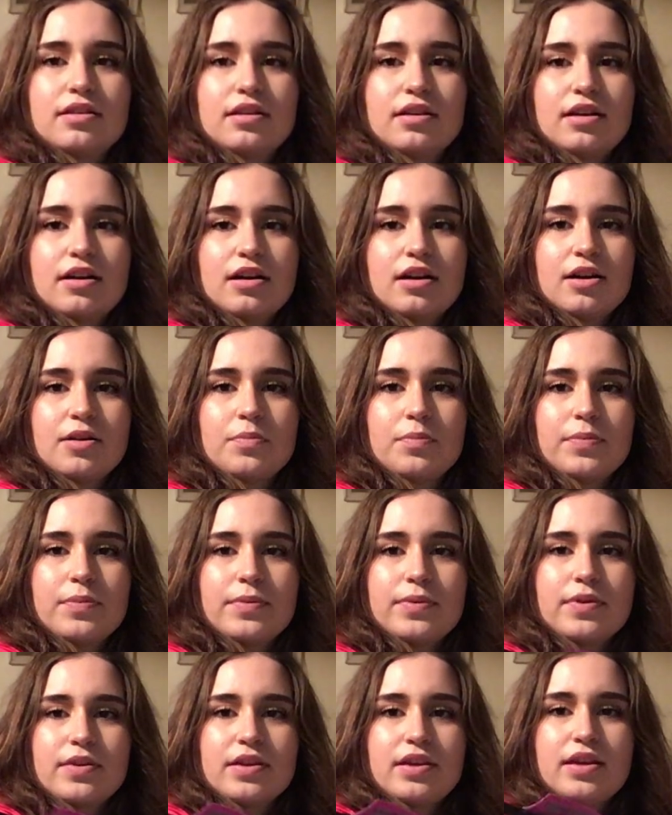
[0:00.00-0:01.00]
up
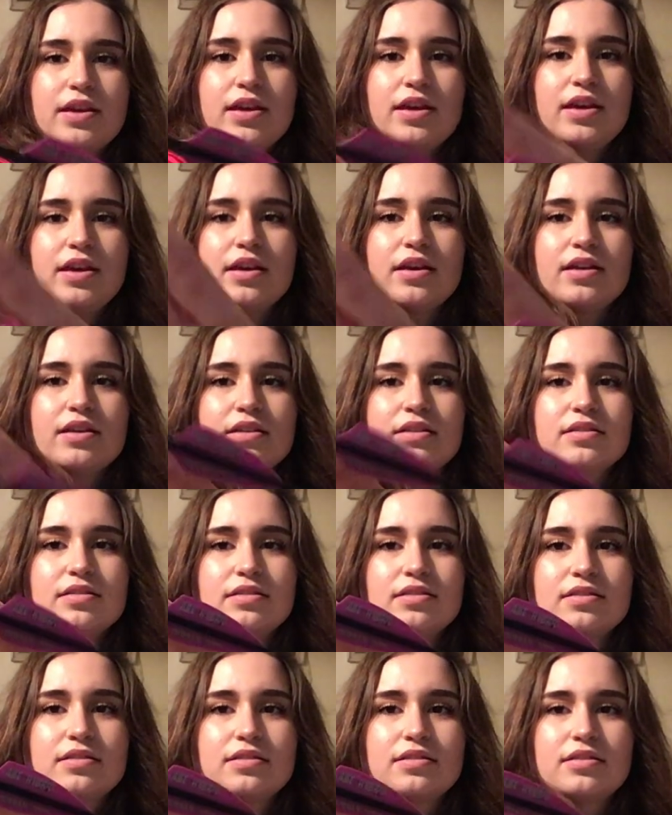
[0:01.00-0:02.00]
here.
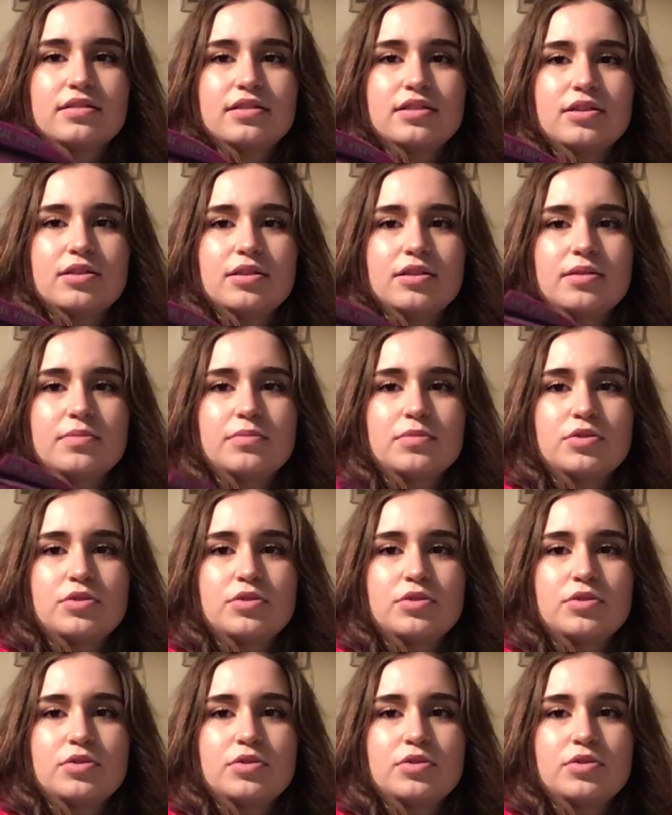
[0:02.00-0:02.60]
I'm